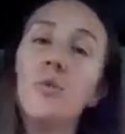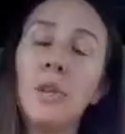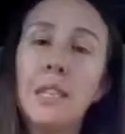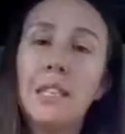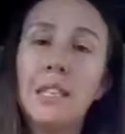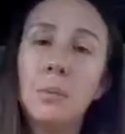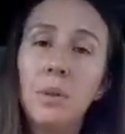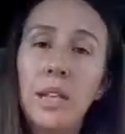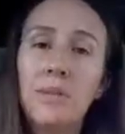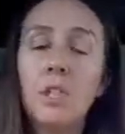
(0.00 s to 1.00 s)
to release the
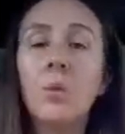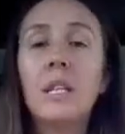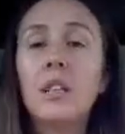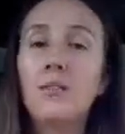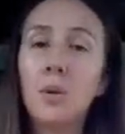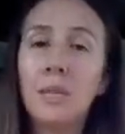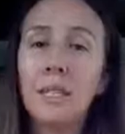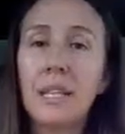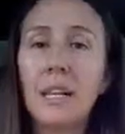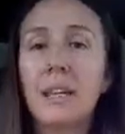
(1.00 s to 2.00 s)
beliefs and ways of
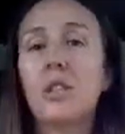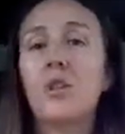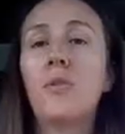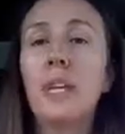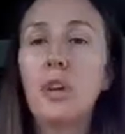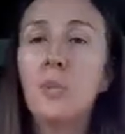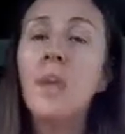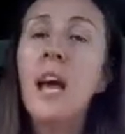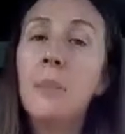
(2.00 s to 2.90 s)
focusing not serving you,